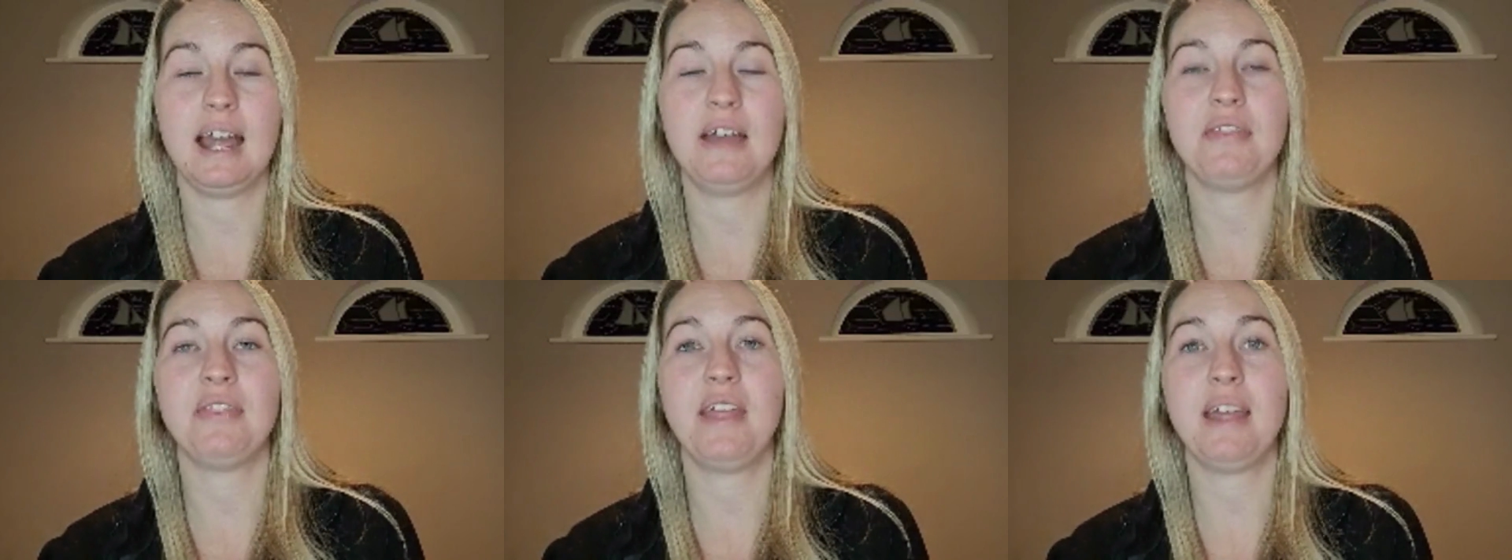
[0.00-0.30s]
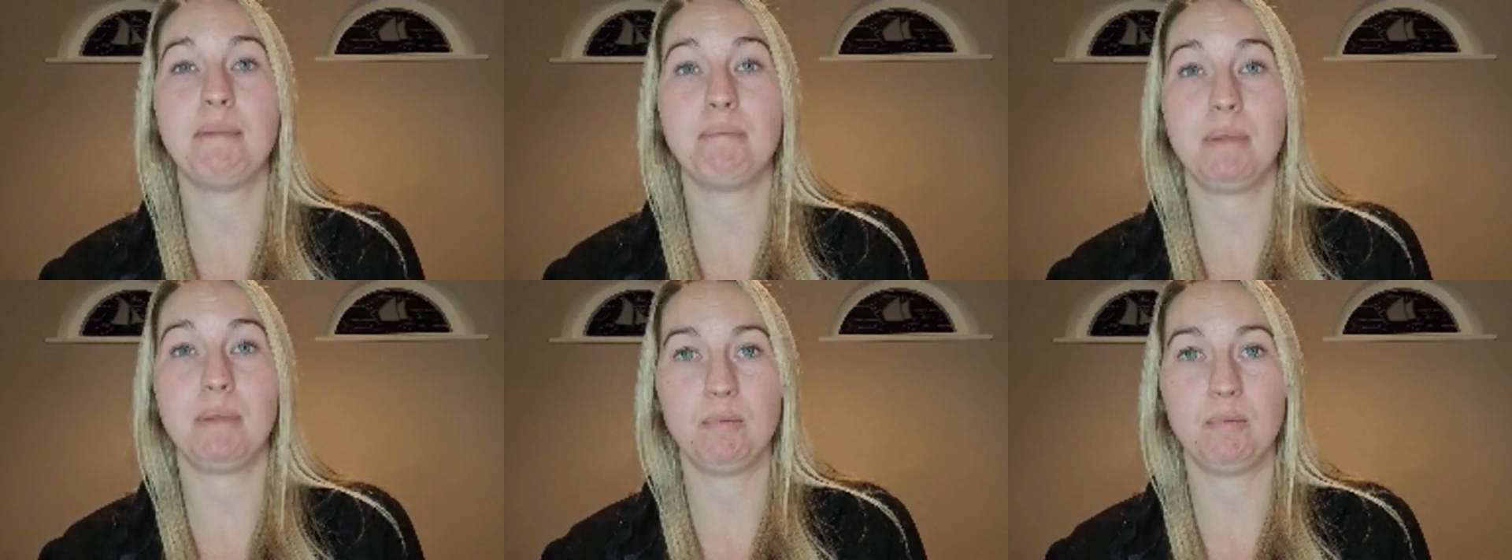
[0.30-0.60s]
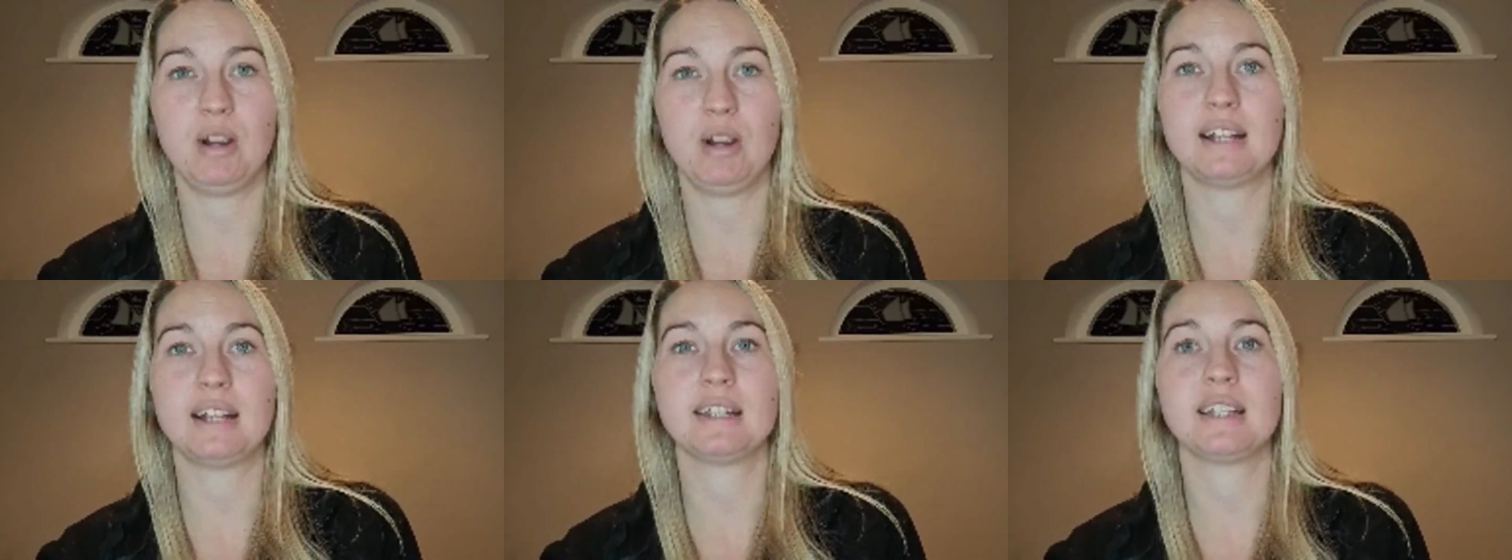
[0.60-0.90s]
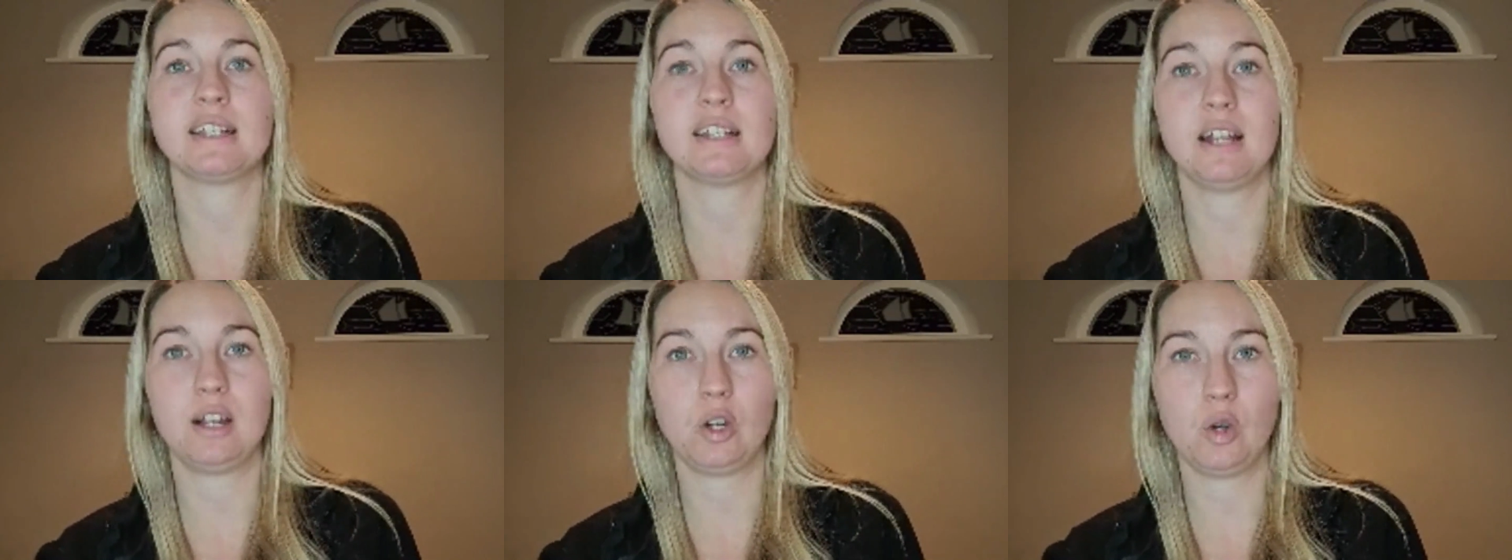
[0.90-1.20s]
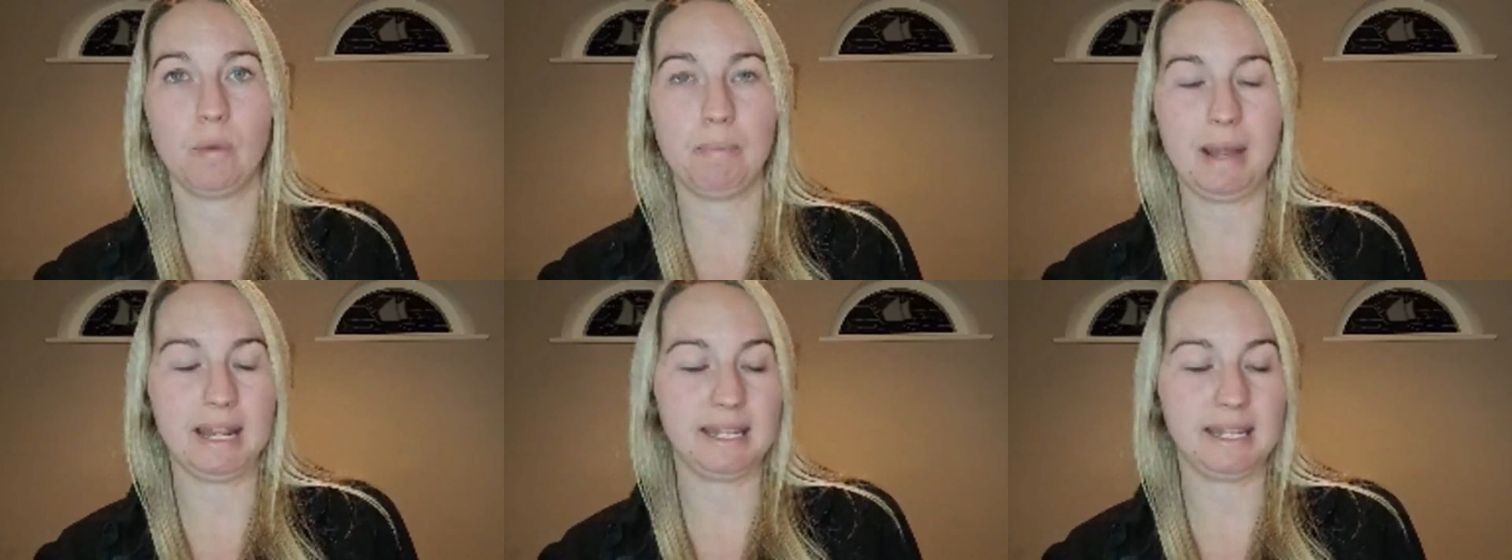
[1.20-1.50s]
and then been practiced and
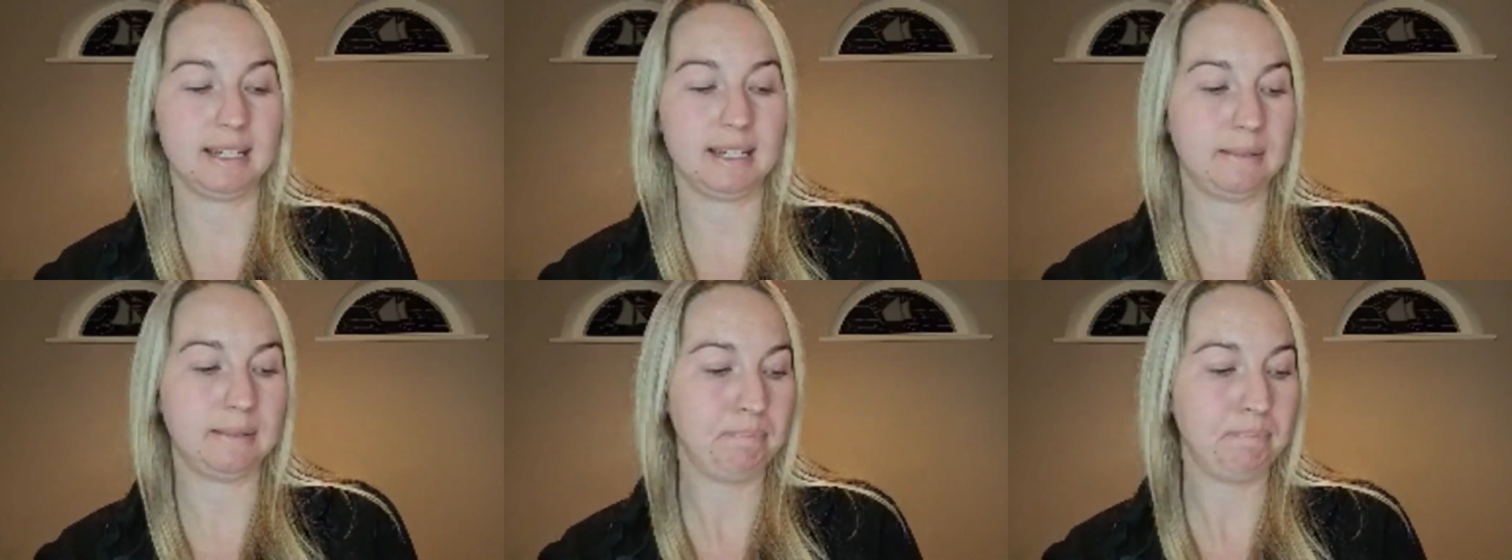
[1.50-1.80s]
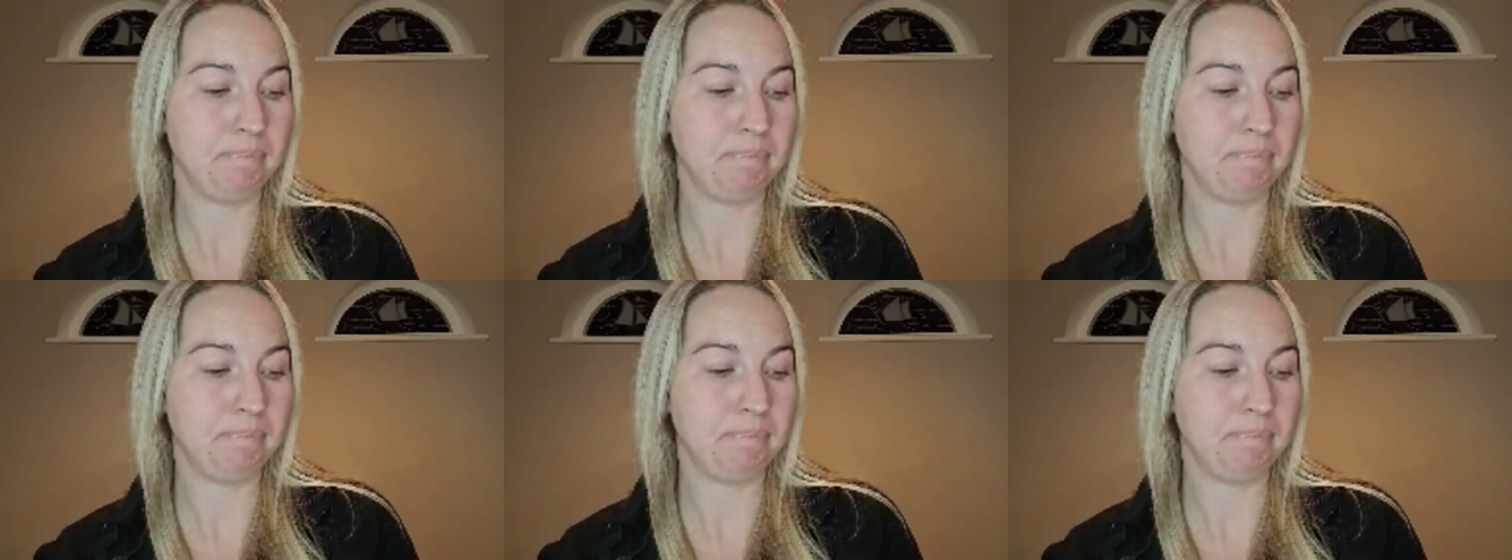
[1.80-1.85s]
got better?